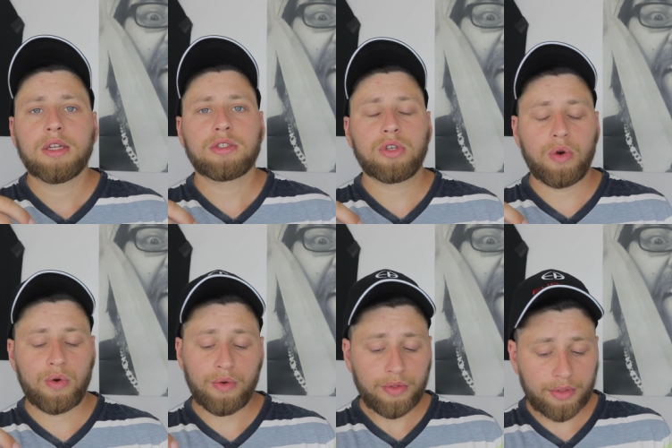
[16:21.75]

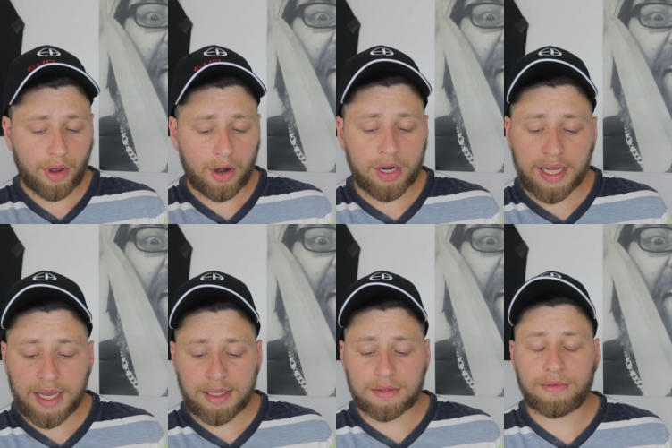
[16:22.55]
So the
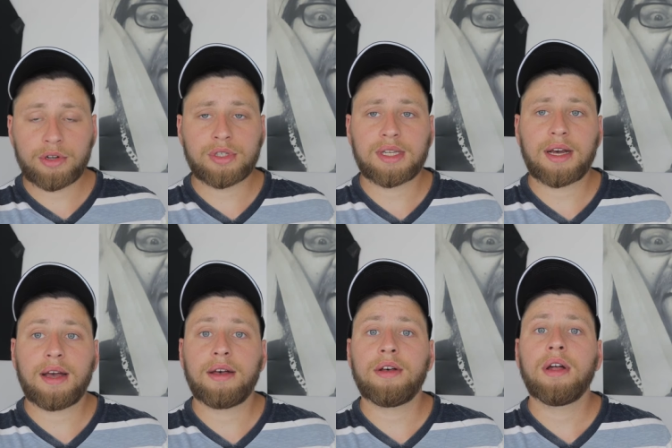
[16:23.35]
RDA is
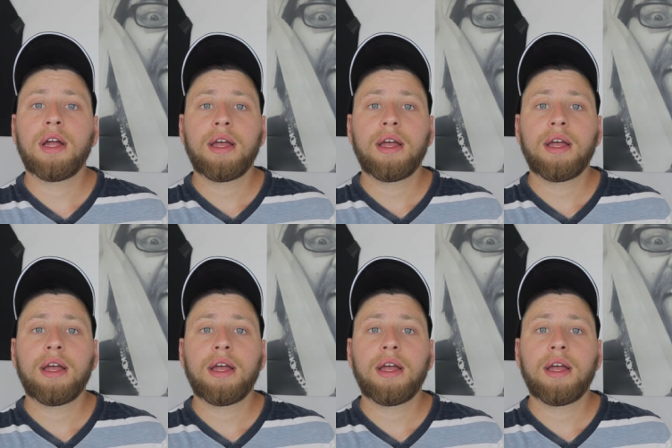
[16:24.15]
versatile